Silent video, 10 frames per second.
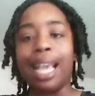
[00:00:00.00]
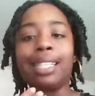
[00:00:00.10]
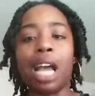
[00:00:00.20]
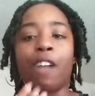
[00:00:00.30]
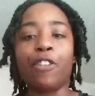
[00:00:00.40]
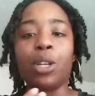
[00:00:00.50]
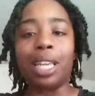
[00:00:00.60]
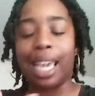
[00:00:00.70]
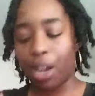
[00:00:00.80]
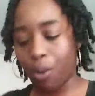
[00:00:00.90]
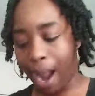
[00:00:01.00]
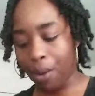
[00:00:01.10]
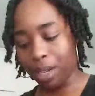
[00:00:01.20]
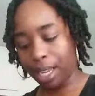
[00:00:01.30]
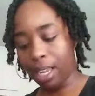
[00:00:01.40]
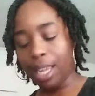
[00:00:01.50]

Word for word: It's time for you to get grounded.